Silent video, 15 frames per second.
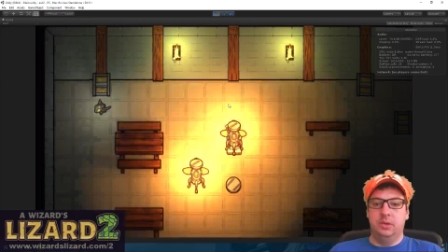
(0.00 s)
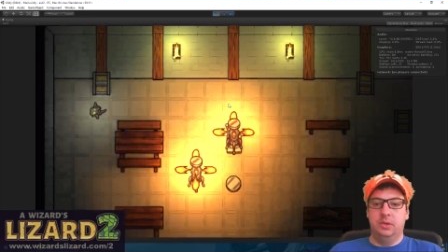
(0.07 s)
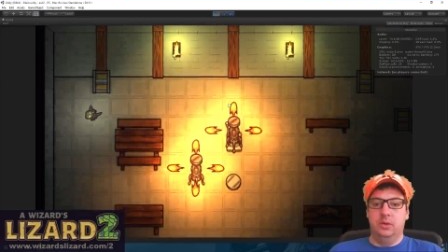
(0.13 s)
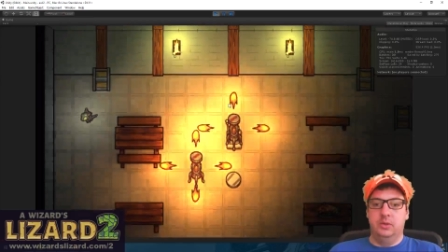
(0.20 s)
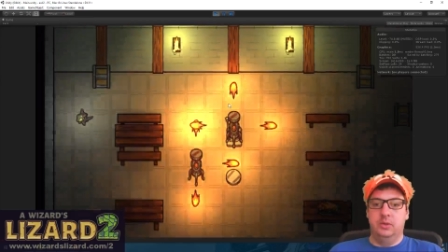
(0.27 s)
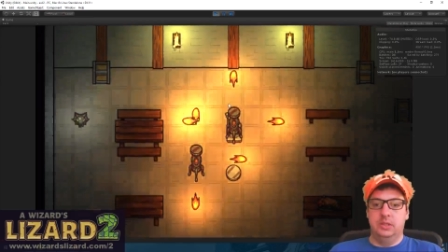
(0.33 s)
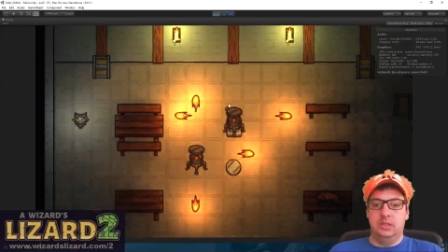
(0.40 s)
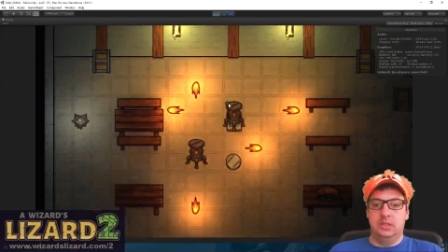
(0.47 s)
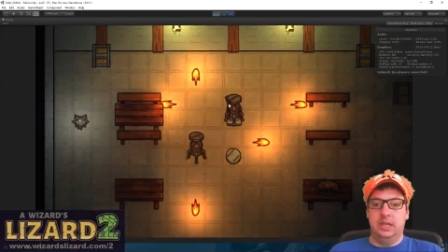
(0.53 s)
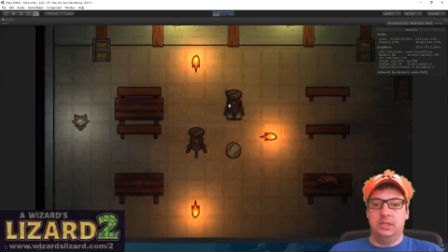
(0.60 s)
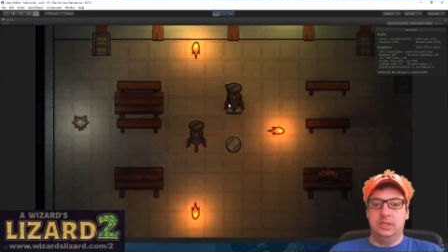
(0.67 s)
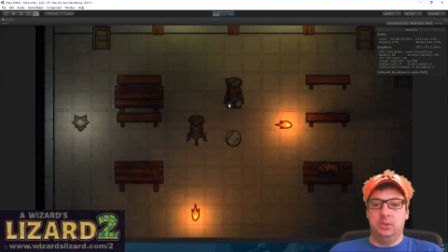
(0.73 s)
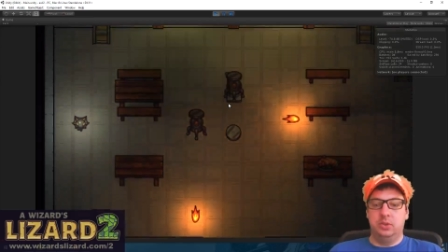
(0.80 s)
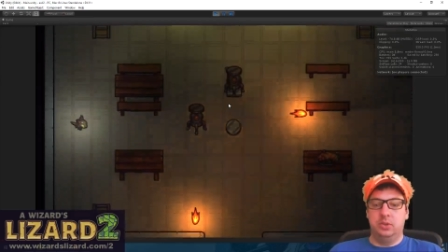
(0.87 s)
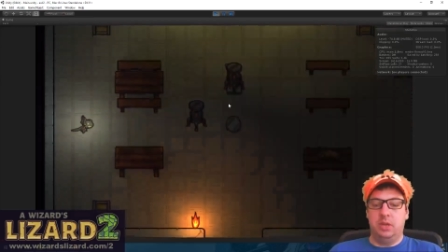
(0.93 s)
there's a light
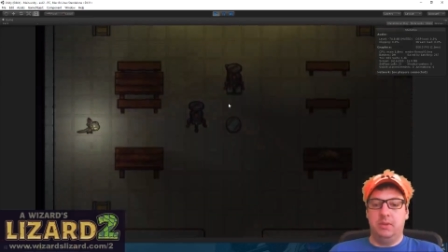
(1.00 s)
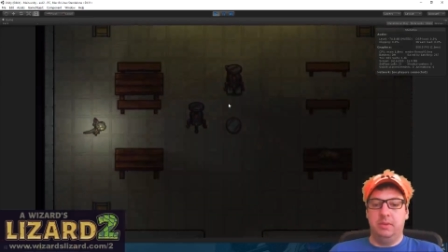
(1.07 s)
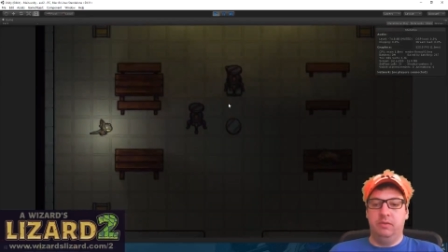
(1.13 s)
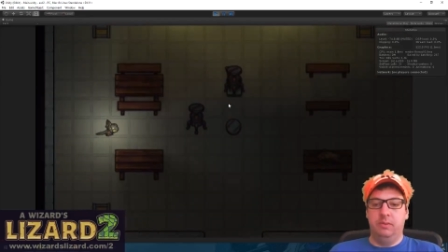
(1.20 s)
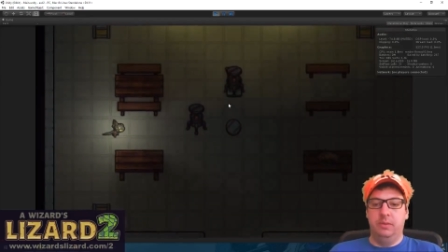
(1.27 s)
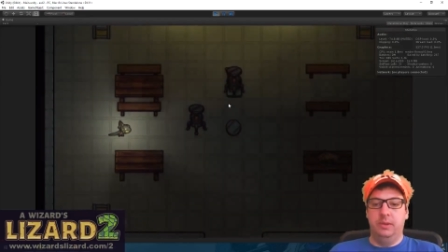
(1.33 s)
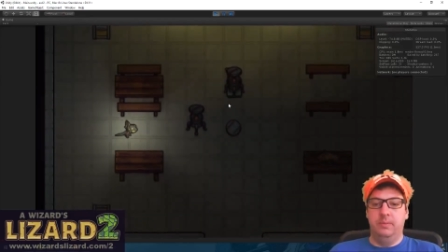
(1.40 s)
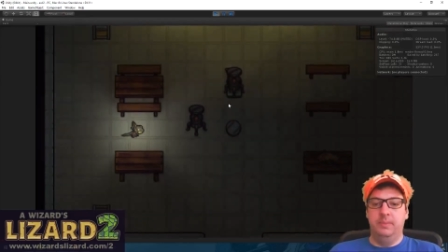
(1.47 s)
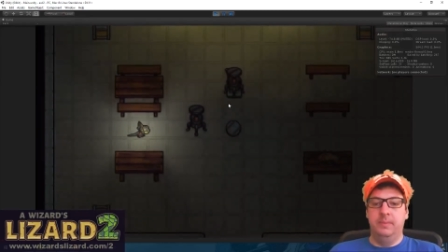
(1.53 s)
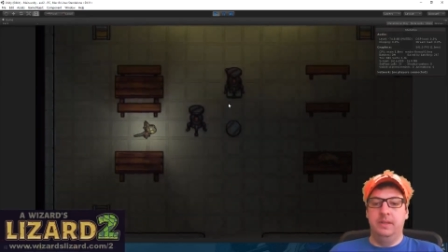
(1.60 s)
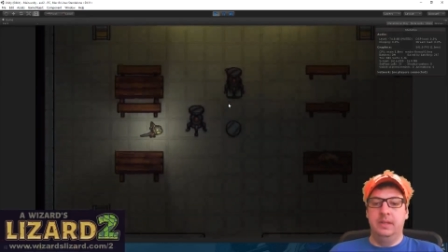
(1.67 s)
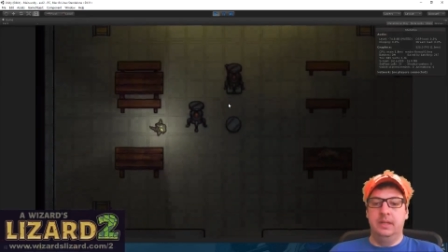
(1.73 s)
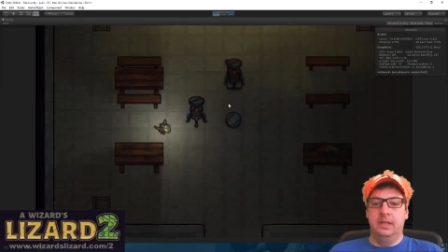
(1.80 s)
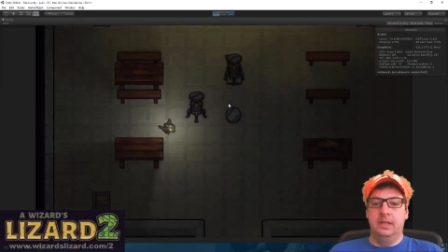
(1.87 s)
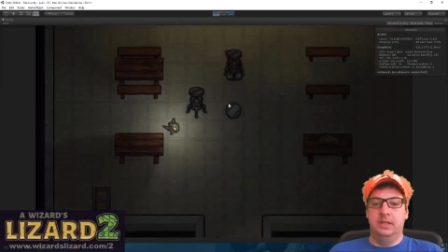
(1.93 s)
source coming from him.
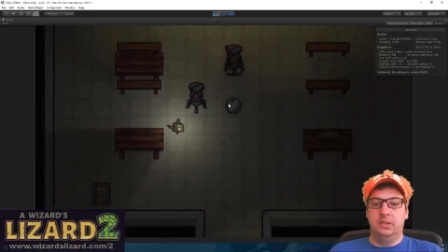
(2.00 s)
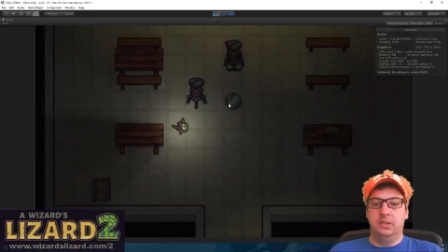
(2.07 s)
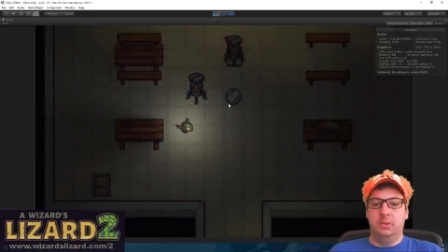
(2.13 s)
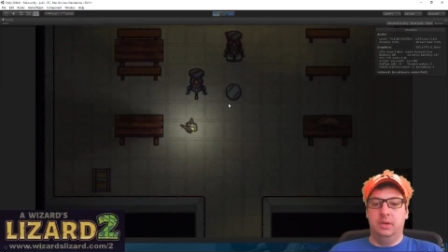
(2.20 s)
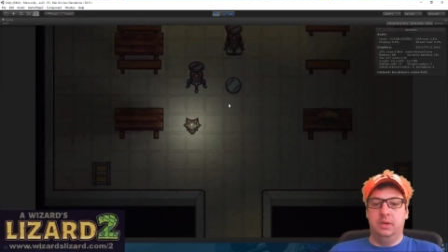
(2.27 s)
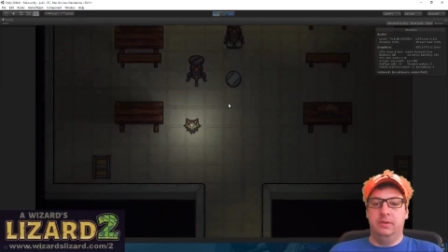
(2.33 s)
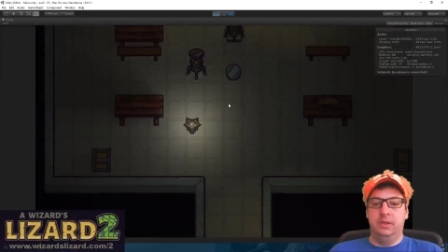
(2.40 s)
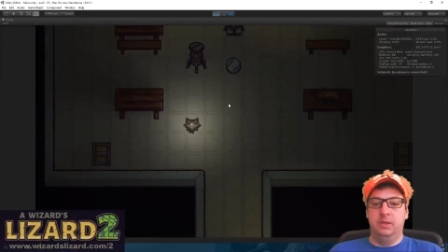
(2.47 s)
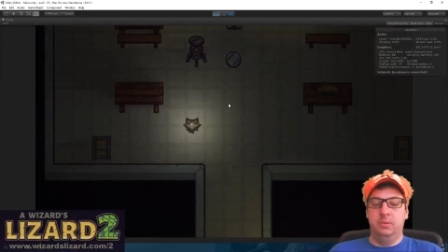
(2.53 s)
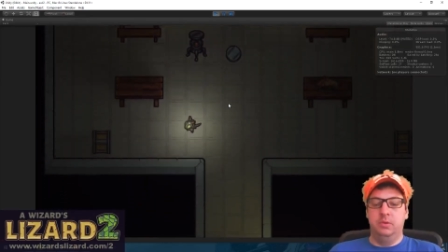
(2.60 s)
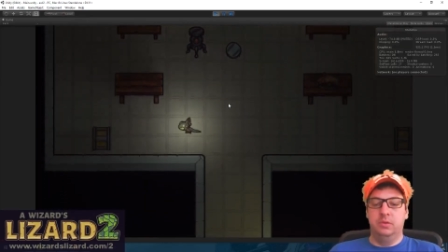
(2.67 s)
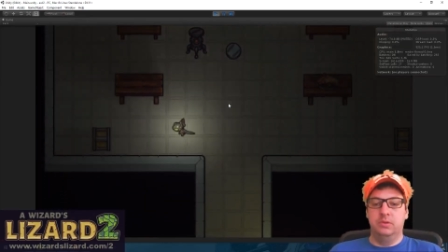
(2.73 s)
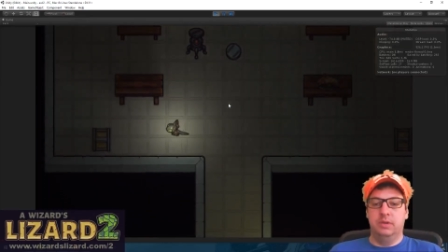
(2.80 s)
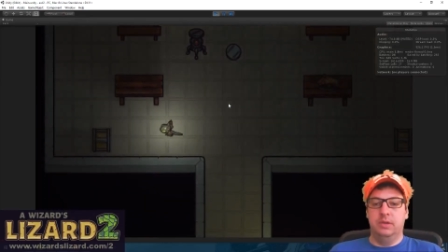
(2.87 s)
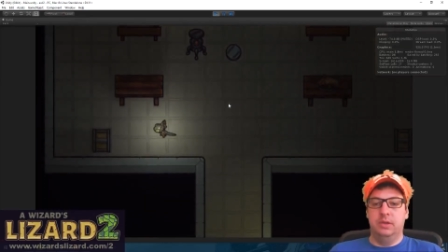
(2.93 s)
So whenever he moves
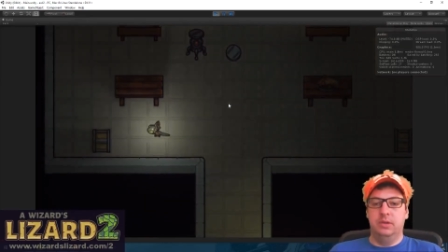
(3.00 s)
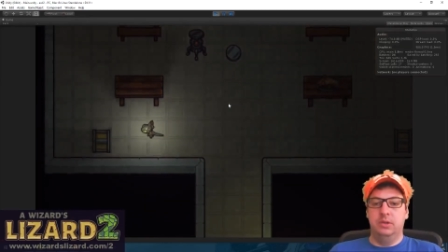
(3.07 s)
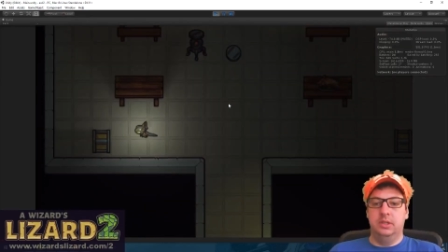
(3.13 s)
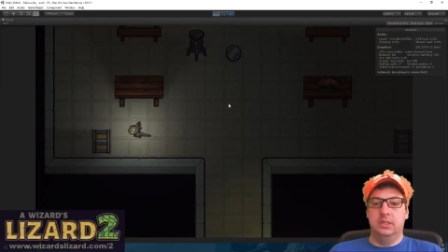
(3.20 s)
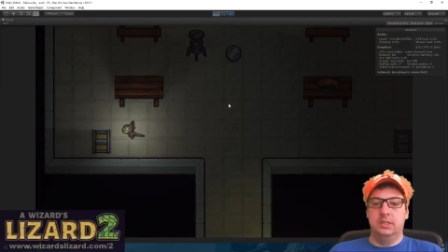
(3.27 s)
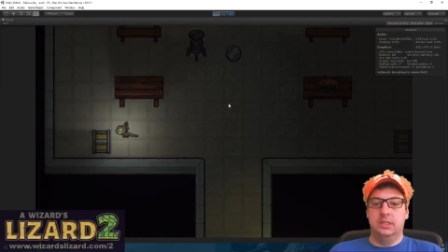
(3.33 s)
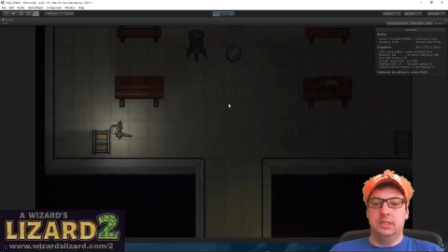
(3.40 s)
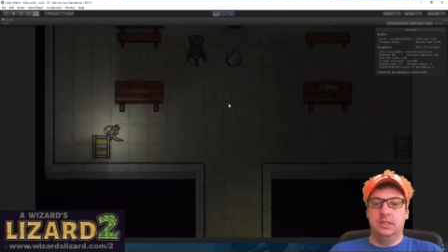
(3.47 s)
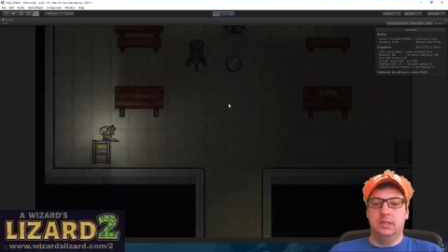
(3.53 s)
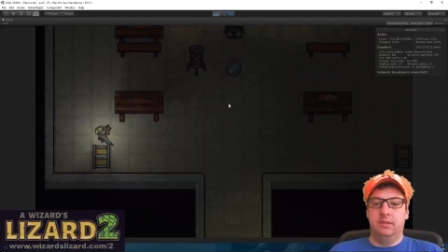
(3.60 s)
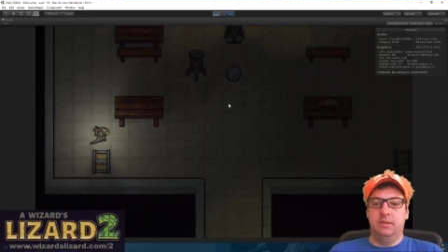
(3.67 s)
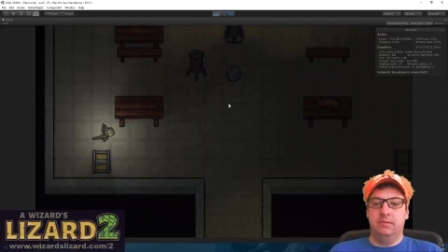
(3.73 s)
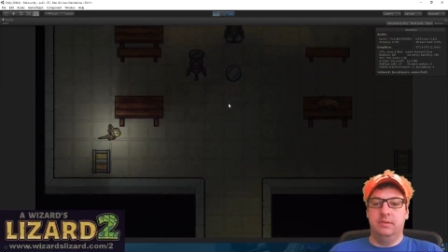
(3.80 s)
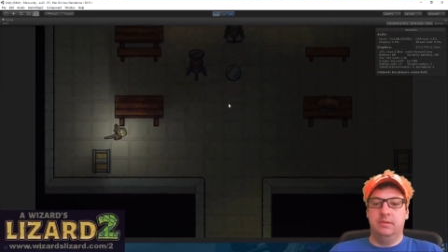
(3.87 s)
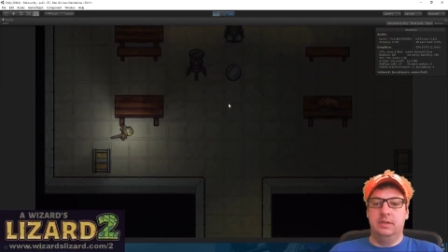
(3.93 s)
around, you can see stuff,